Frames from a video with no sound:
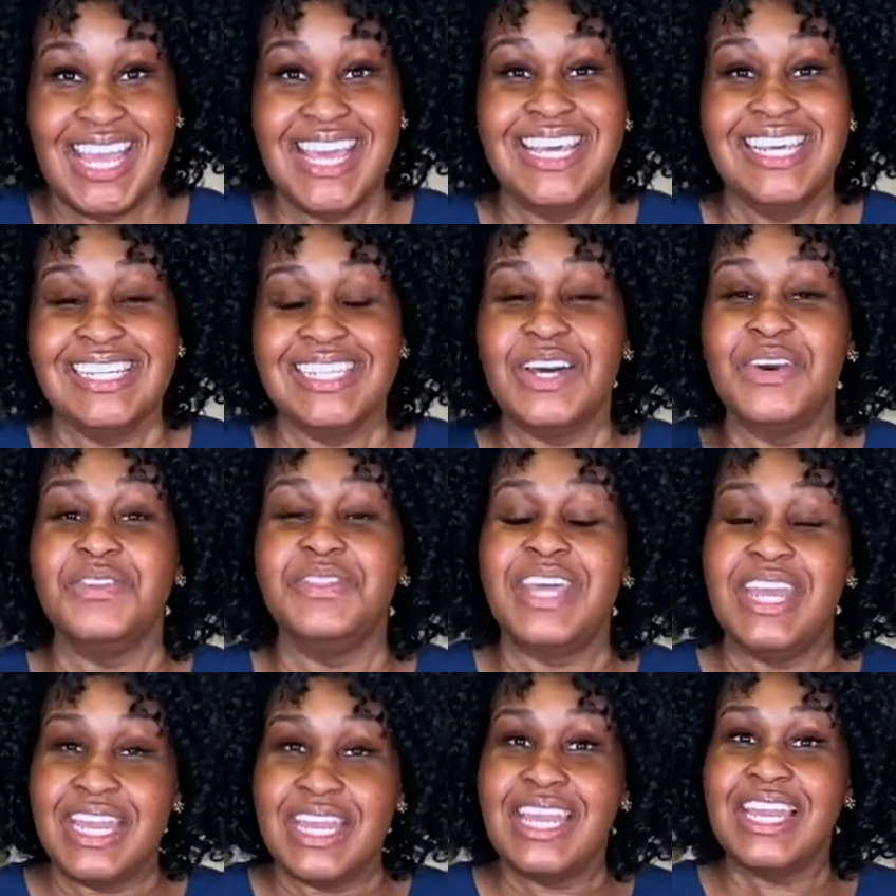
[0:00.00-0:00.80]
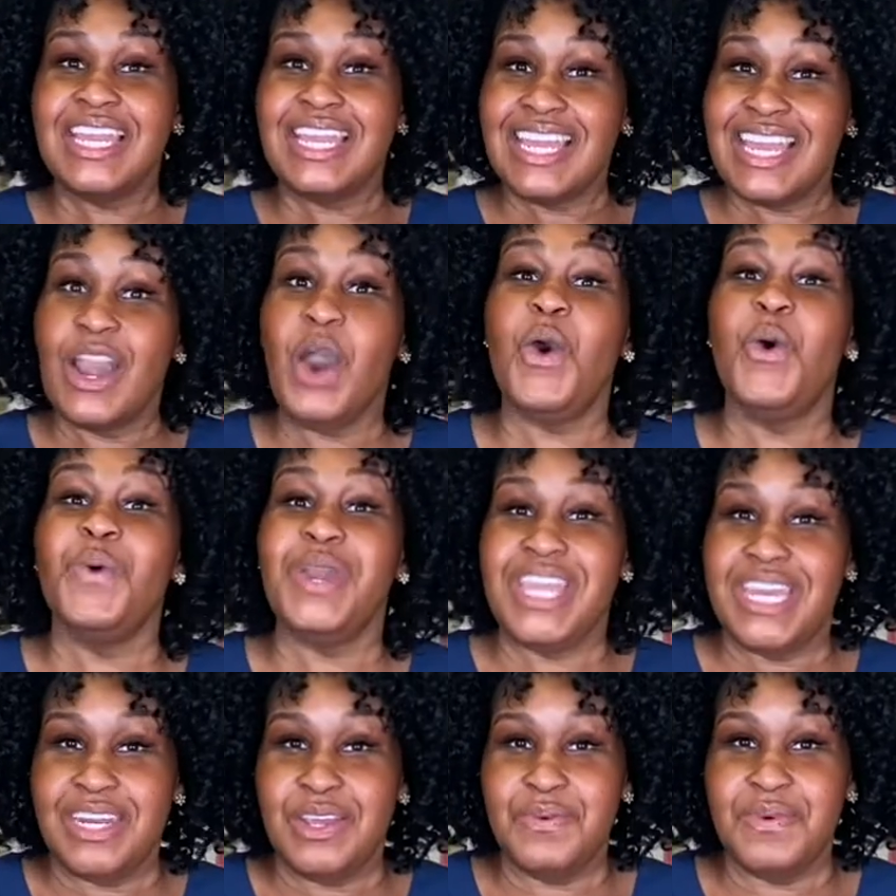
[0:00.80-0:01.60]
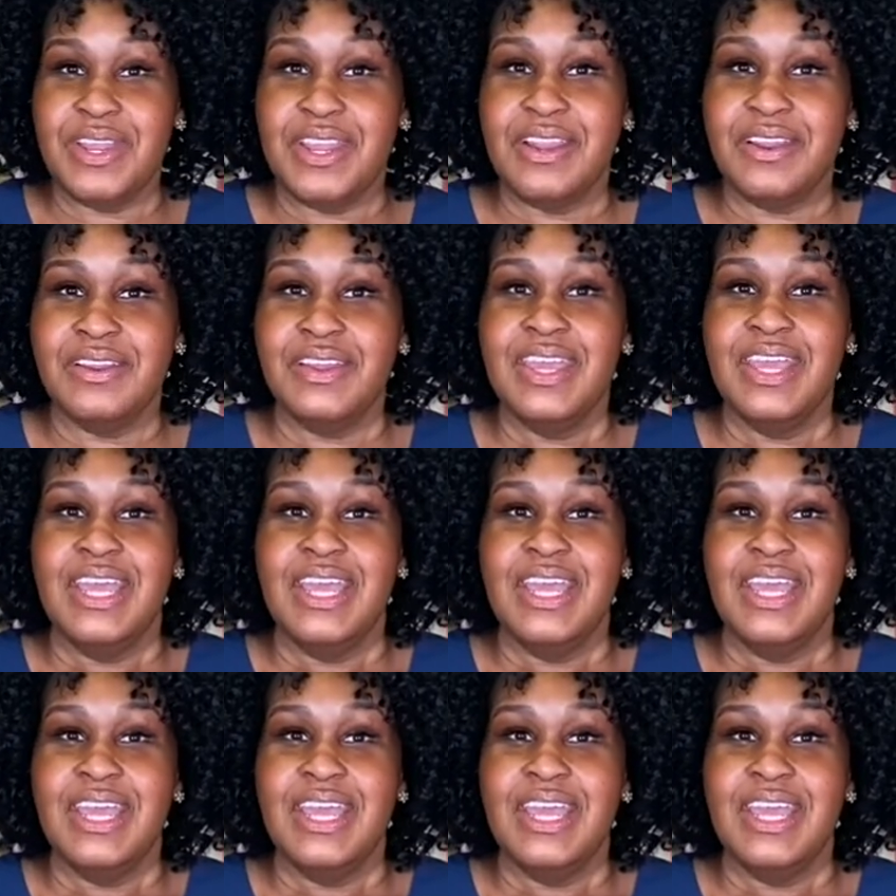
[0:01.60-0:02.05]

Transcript: So they can go anywhere.